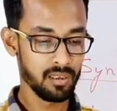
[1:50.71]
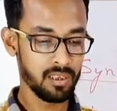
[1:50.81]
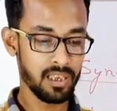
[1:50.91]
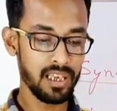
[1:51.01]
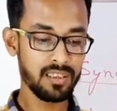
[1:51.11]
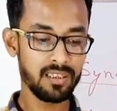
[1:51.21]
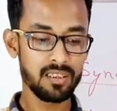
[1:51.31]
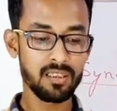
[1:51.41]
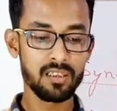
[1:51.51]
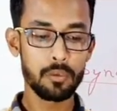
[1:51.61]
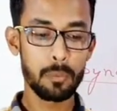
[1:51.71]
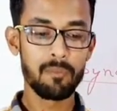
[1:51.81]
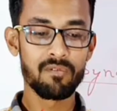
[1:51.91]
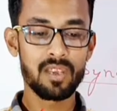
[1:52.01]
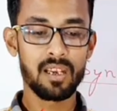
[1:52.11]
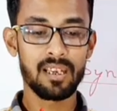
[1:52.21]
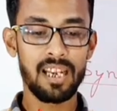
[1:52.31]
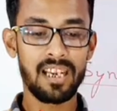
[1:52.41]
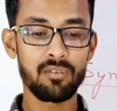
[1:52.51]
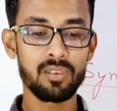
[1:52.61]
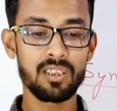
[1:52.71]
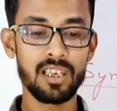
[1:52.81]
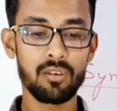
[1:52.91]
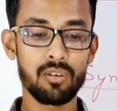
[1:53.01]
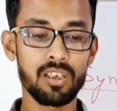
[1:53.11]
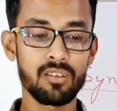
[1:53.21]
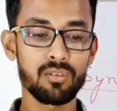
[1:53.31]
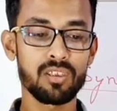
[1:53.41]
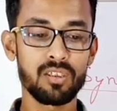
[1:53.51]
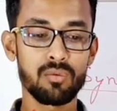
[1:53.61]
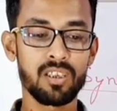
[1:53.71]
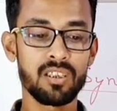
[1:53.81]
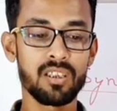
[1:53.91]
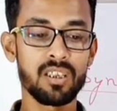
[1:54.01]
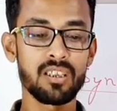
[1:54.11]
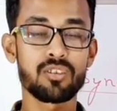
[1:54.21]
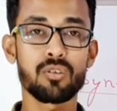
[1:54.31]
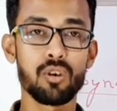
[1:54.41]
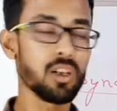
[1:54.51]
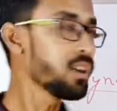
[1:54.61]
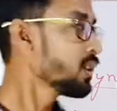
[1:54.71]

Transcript: Next, language according to situation is called